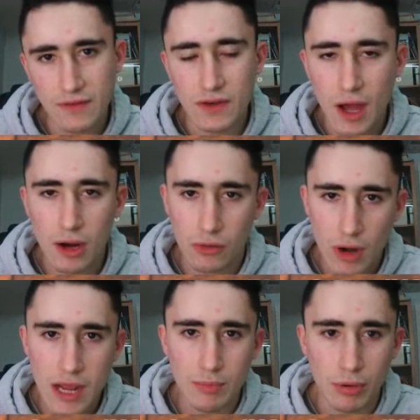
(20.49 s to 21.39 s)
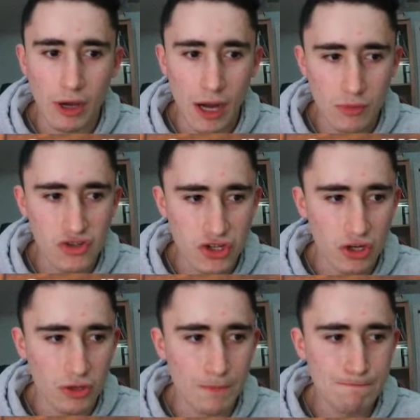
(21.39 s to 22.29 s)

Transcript: Not great, but I was still